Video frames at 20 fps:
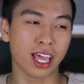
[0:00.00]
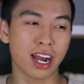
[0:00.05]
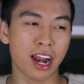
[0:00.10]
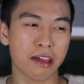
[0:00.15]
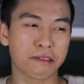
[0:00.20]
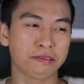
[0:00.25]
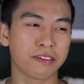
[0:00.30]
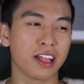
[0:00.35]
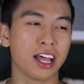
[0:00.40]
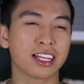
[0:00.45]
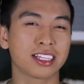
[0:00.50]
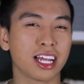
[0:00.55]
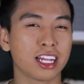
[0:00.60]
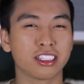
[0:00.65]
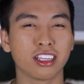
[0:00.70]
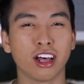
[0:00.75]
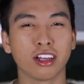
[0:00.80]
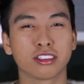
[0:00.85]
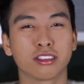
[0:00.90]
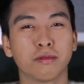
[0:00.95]
And I feel like
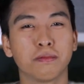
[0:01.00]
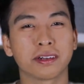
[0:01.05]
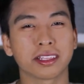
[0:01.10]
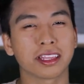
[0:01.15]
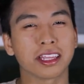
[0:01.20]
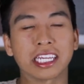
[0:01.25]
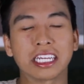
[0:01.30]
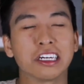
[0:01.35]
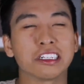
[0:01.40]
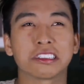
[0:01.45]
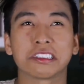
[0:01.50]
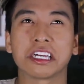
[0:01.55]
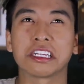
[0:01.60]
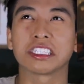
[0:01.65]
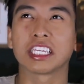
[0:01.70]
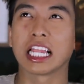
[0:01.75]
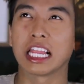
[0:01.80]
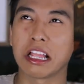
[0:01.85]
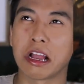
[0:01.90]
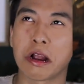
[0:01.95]
that's also what Leos
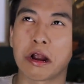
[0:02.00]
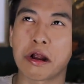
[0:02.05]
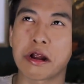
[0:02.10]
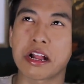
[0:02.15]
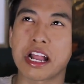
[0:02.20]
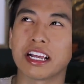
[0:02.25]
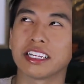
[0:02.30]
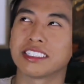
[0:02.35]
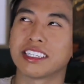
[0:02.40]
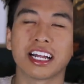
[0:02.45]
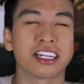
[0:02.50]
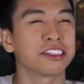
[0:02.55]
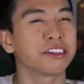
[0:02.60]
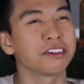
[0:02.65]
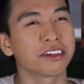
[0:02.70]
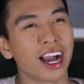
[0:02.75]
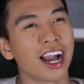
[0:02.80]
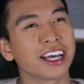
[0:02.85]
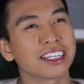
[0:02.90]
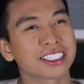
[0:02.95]
need to learn, is that
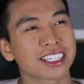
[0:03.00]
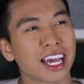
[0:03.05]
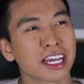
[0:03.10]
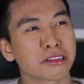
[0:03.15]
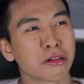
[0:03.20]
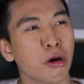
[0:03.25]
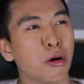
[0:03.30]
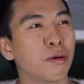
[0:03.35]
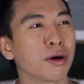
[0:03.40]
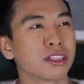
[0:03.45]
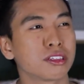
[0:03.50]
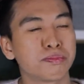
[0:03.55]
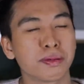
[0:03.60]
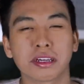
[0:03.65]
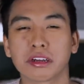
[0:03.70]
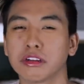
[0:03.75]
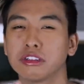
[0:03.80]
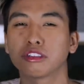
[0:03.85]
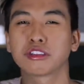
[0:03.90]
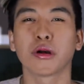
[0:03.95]
you guys can't always be
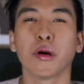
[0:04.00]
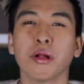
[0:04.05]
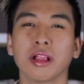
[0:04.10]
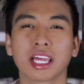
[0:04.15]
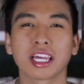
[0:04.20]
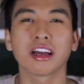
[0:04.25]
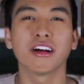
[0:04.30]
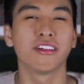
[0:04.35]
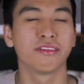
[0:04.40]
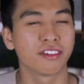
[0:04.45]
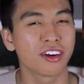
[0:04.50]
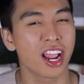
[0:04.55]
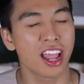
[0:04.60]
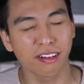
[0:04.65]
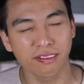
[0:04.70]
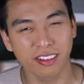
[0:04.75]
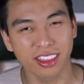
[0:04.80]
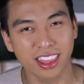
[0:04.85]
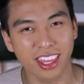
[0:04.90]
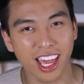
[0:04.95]
controlling over
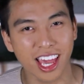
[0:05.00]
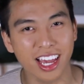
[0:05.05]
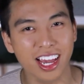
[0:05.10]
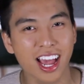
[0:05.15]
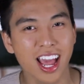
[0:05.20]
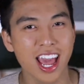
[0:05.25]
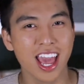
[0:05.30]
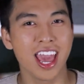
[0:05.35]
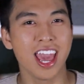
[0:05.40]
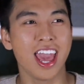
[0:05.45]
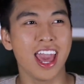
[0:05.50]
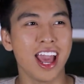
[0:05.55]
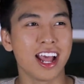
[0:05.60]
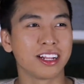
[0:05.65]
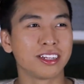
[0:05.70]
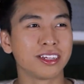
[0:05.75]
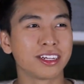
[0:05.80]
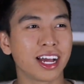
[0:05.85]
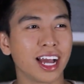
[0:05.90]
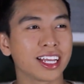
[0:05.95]
everything,
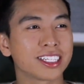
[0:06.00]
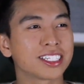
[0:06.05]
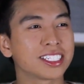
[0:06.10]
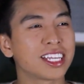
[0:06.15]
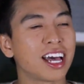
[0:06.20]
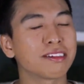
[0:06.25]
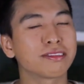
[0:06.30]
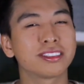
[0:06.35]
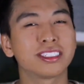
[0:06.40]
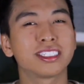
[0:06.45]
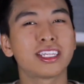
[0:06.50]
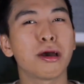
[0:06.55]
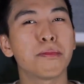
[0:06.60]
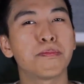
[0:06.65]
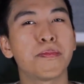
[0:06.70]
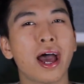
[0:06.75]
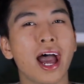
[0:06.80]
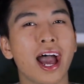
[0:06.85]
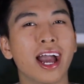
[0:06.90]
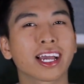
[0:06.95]
and you guys just have to
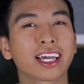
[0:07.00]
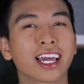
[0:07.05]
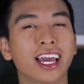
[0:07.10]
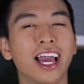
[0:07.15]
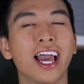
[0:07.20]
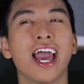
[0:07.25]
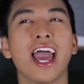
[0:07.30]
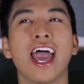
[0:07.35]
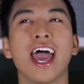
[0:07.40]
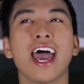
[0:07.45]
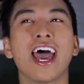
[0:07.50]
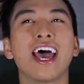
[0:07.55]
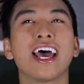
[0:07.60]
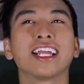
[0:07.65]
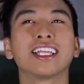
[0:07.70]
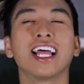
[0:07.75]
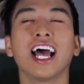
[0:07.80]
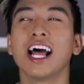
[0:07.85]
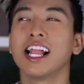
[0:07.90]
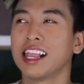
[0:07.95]
step back
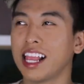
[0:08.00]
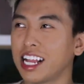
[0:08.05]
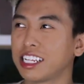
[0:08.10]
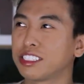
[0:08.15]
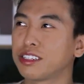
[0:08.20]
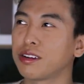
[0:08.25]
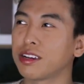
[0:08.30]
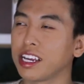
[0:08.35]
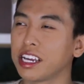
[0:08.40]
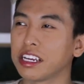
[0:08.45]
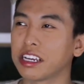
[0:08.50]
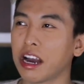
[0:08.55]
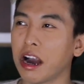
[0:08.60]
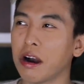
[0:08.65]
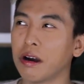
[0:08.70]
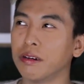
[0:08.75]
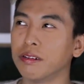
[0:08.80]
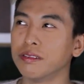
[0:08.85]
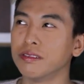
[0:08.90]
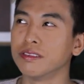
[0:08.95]
and let your
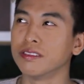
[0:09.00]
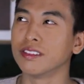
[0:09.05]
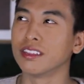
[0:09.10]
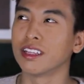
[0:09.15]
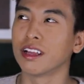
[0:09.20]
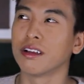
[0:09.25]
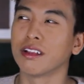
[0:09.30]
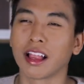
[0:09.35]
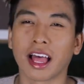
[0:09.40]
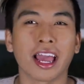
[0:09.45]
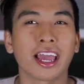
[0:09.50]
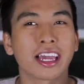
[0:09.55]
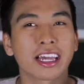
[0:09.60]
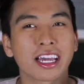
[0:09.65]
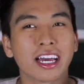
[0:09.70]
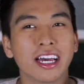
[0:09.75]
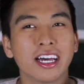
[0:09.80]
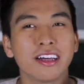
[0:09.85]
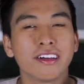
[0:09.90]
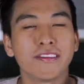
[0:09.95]
ego
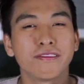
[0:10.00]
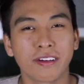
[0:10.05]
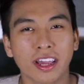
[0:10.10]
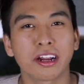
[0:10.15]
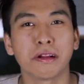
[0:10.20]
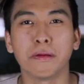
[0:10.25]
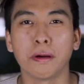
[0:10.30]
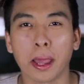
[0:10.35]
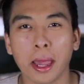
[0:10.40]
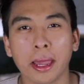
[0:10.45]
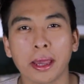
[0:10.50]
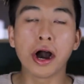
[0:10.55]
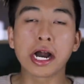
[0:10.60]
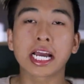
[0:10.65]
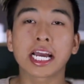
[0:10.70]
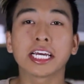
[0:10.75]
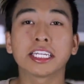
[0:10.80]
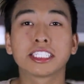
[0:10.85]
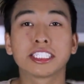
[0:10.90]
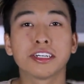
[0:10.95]
like fade away.
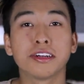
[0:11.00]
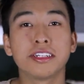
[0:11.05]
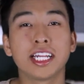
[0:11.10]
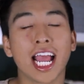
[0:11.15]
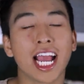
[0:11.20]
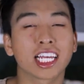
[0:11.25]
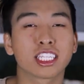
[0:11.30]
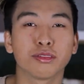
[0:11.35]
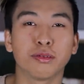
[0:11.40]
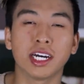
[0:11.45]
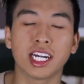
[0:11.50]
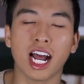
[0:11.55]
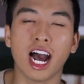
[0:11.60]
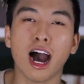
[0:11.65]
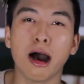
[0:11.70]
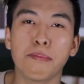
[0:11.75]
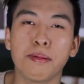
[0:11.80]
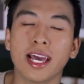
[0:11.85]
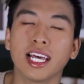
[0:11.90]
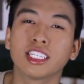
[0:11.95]
Okay, so next one
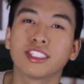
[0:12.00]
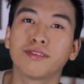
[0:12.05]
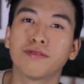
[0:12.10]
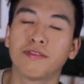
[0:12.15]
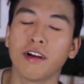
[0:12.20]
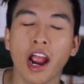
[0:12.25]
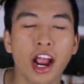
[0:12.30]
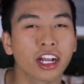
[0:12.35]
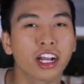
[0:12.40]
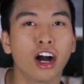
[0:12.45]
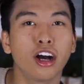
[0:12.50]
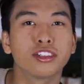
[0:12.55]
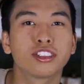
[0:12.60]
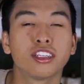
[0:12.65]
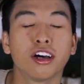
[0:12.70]
up is Virgo.